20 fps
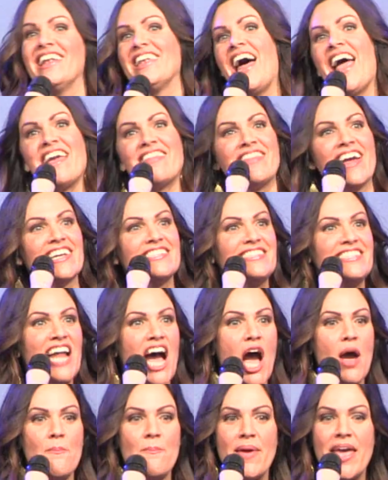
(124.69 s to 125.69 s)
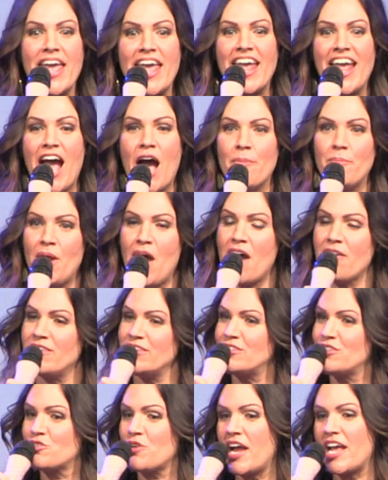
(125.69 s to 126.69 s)
like, that's not me. I'm not
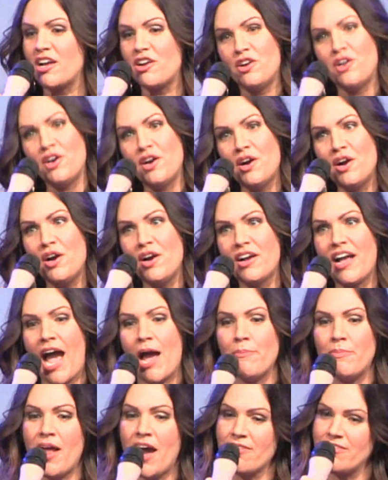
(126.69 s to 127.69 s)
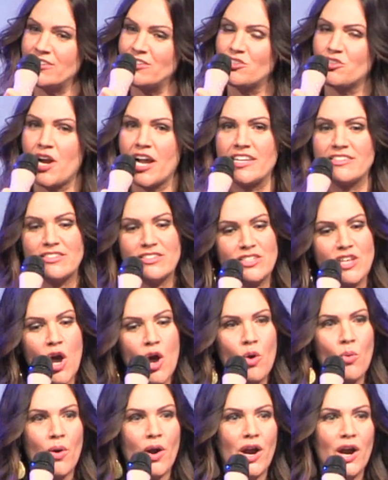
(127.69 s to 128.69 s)
this great cook. I'm not this great
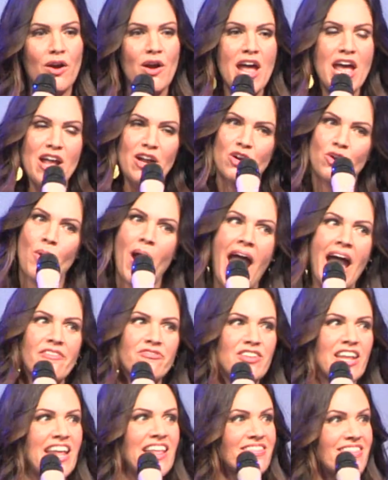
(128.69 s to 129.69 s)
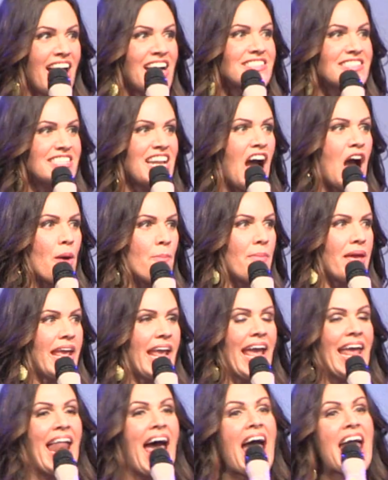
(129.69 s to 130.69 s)
sewer, crafty. That's not
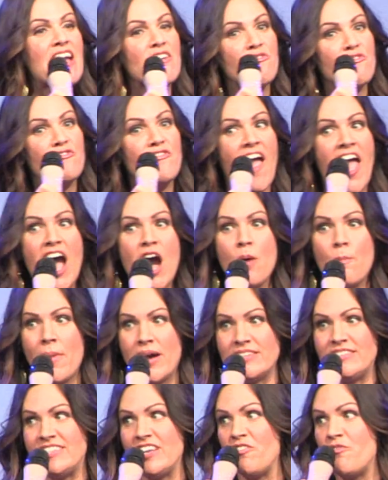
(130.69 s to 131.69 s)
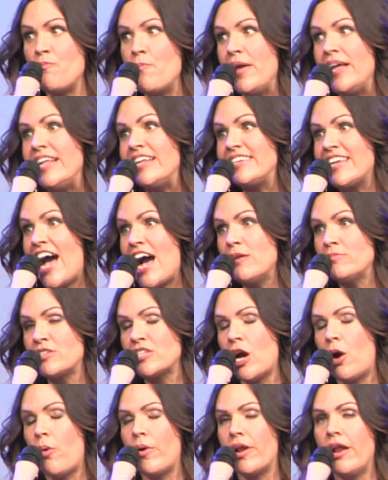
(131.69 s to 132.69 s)
me. And I have found myself many times
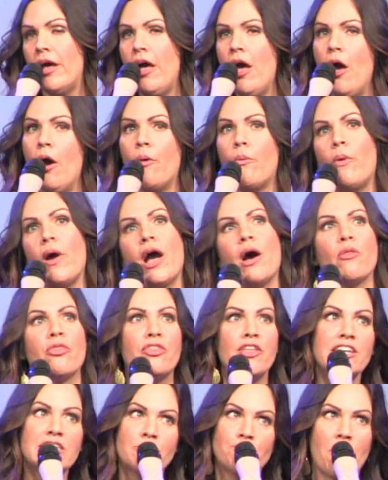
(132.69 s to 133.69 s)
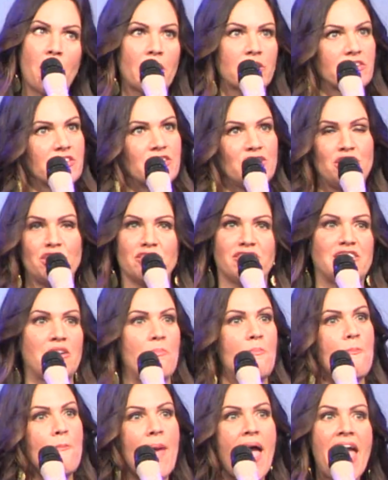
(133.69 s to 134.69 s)
going, well, this person's just
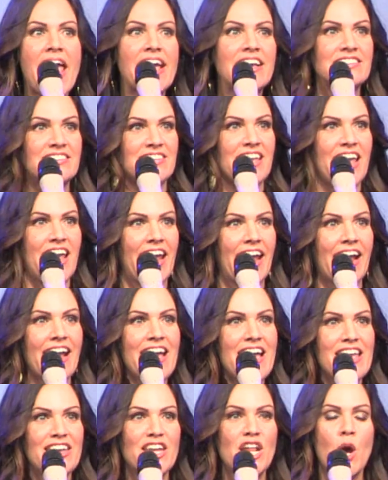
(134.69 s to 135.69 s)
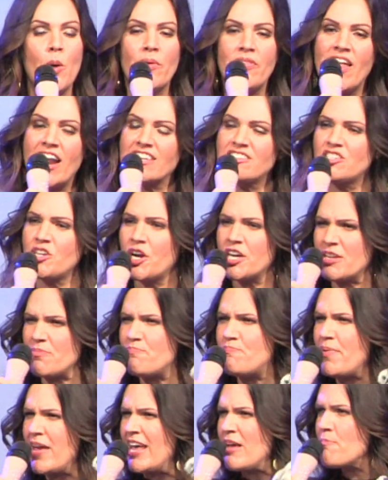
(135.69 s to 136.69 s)
amazing, you know, and then I start to
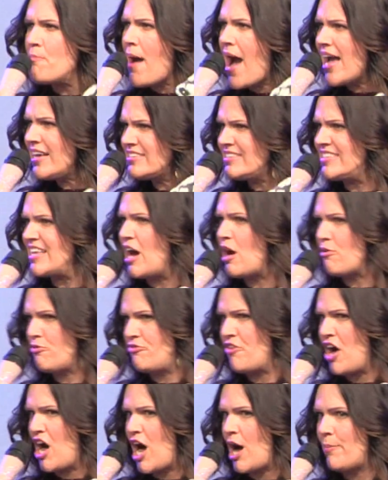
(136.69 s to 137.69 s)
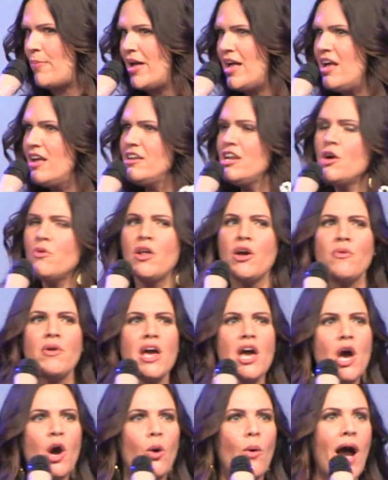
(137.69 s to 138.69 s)
beat myself up. No, no,
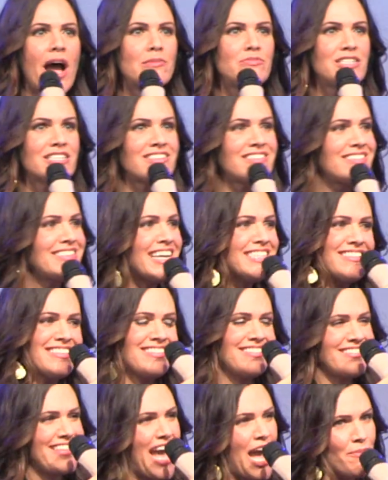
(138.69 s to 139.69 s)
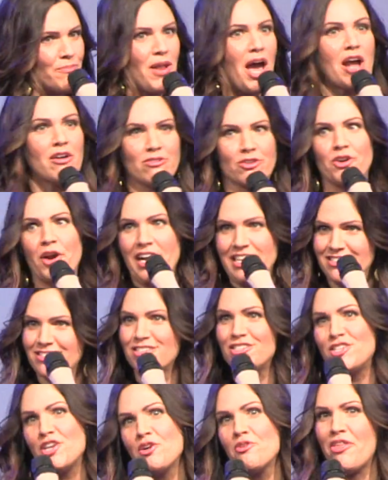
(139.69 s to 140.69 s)
no. I'm just, that's, I'm not graced
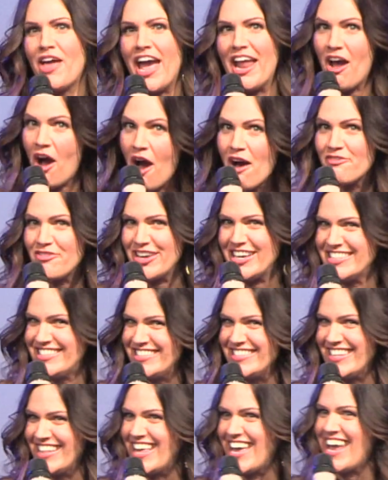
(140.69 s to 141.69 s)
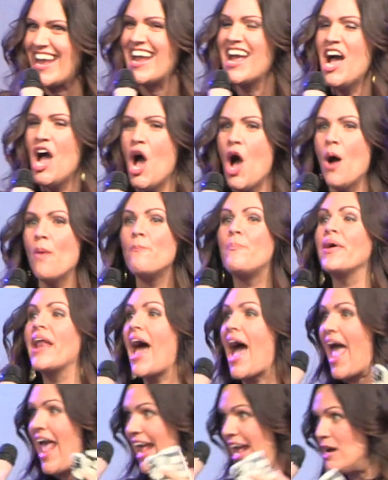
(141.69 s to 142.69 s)
to do that, obviously. But
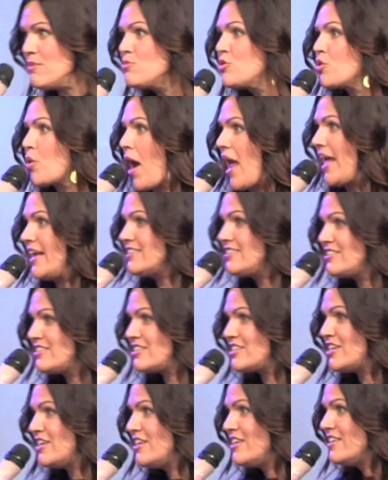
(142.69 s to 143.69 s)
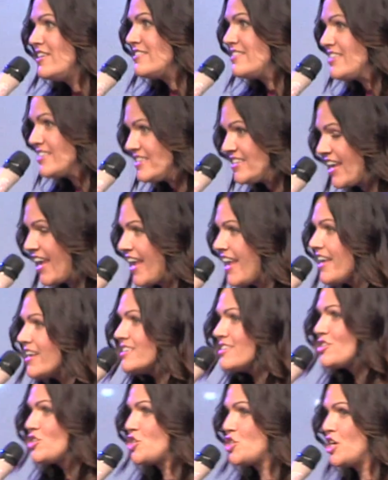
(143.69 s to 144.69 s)
I am graced to
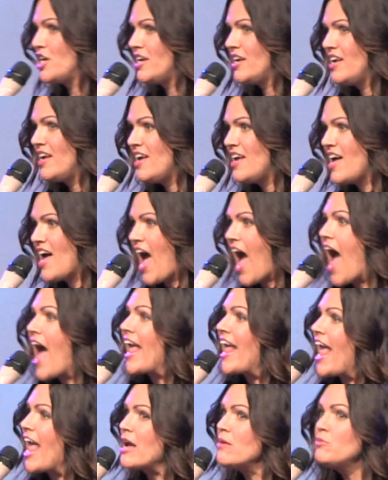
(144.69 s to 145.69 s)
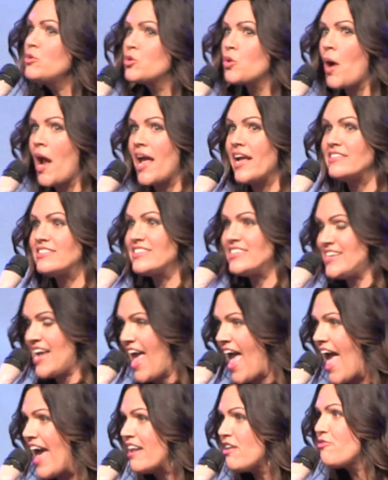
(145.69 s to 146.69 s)
teach I am grace to
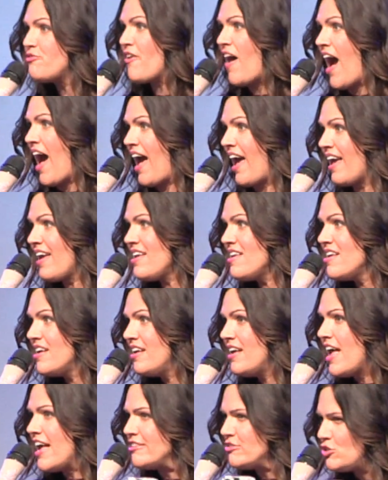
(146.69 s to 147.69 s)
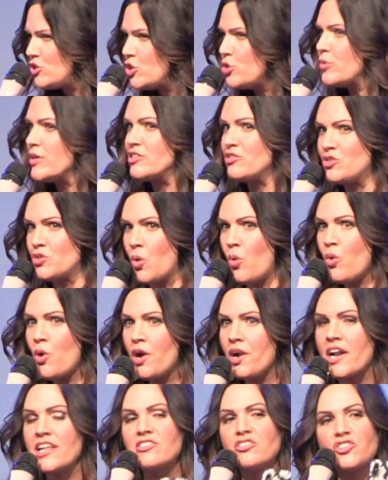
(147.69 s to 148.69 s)
edify and to
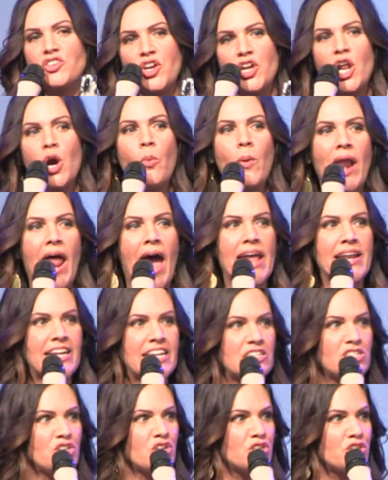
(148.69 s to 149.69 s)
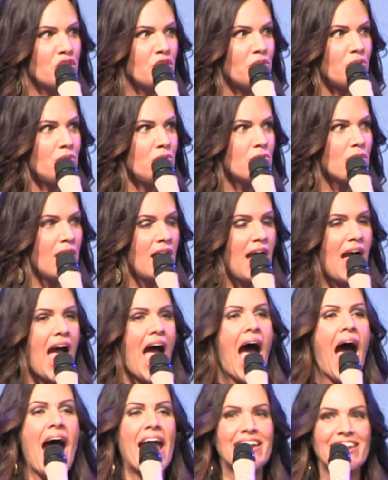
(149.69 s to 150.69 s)
exhort. And so, you know what I need to do?
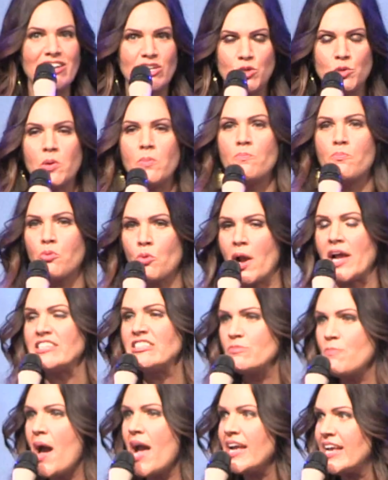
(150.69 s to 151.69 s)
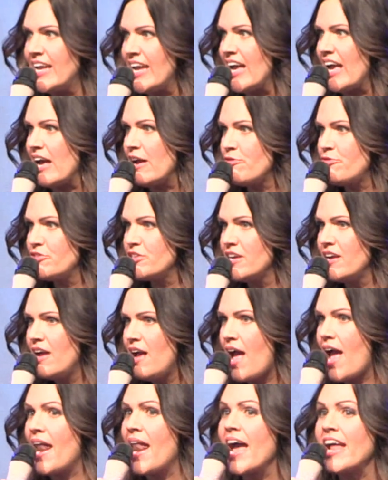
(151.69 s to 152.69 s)
I need to embrace my gift
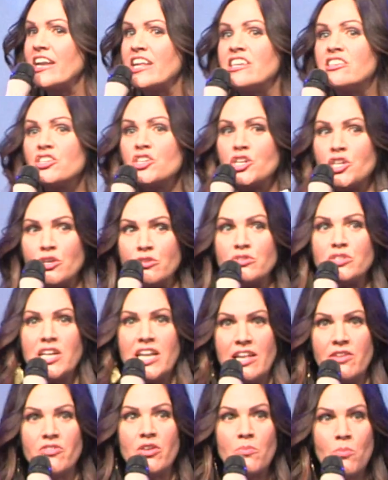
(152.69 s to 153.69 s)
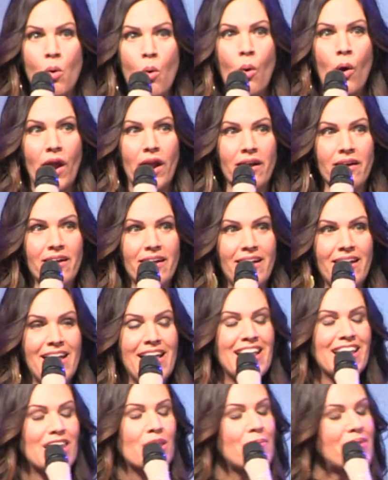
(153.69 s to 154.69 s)
and I need to use it even more.
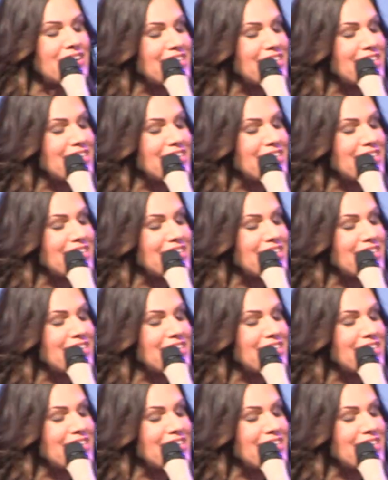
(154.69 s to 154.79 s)
Let me